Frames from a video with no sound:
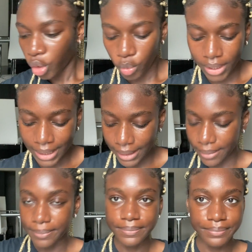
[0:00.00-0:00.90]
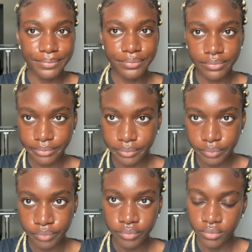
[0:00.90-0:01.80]
Okay,
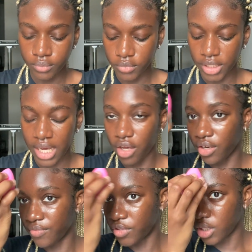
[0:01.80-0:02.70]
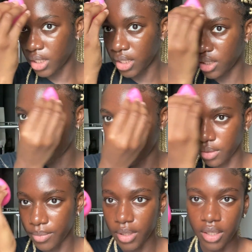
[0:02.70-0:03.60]
but yeah, I would have done it
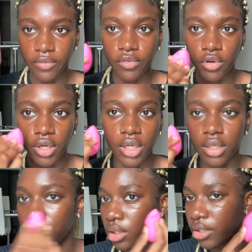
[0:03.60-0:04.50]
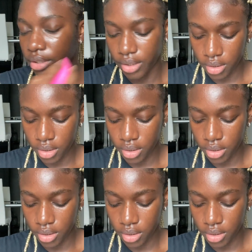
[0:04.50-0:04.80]
in my forehead here.